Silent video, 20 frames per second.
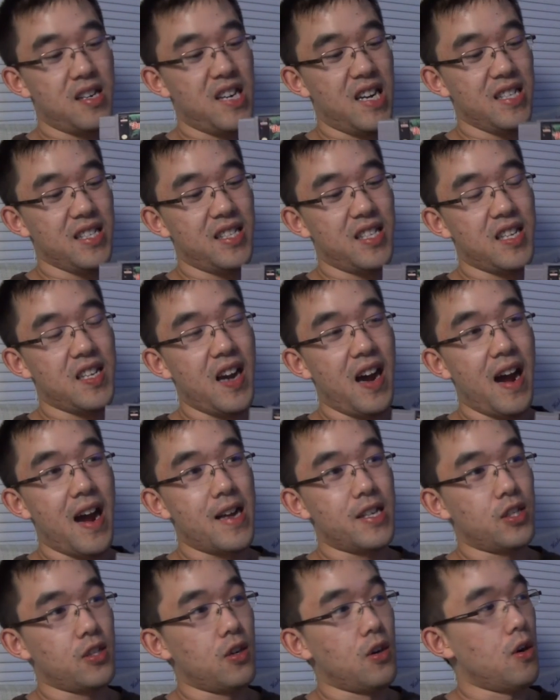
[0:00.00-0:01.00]
tends to
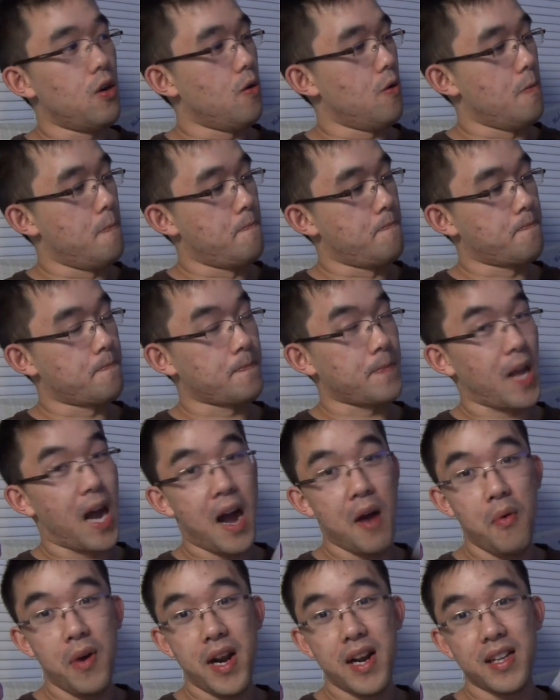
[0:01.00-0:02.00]
die, so
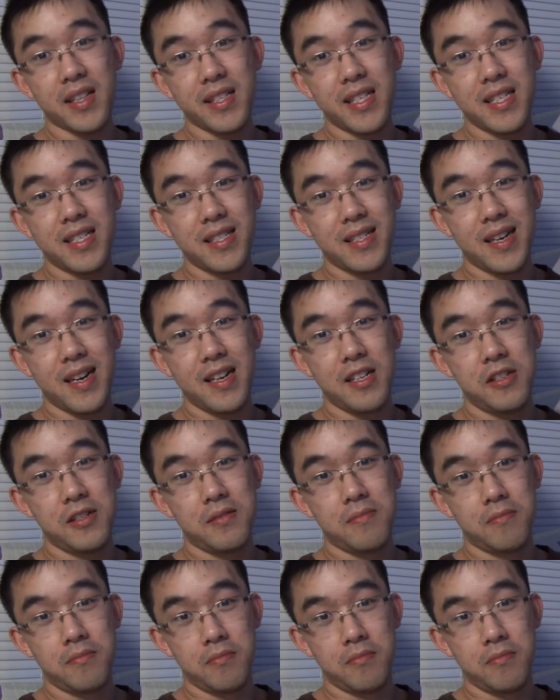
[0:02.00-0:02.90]
I want to at least uh,